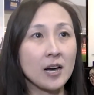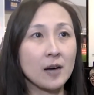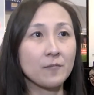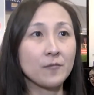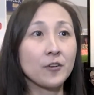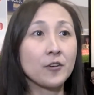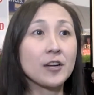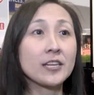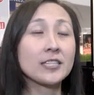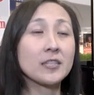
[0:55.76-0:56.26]

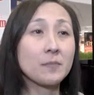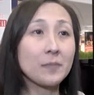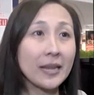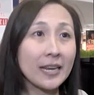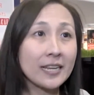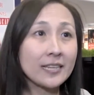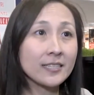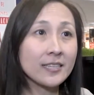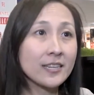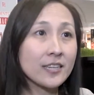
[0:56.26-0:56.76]
For us, the
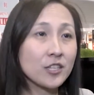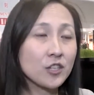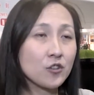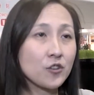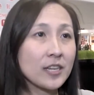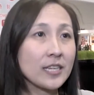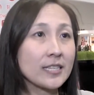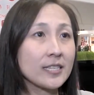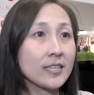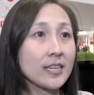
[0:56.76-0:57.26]
meetings
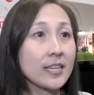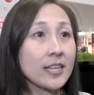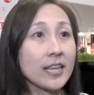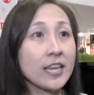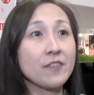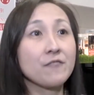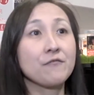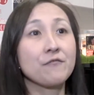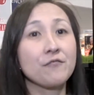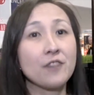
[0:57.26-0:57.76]
industry is
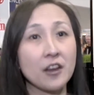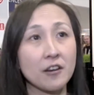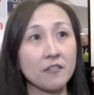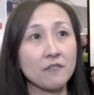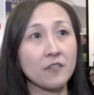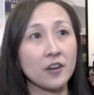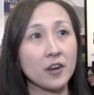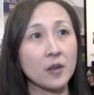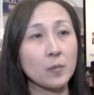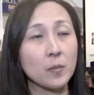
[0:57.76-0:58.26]
suddenly very,
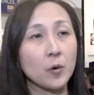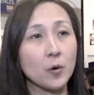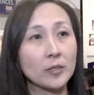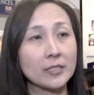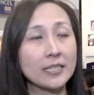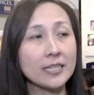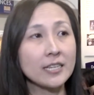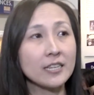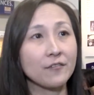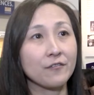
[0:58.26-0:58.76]
very important.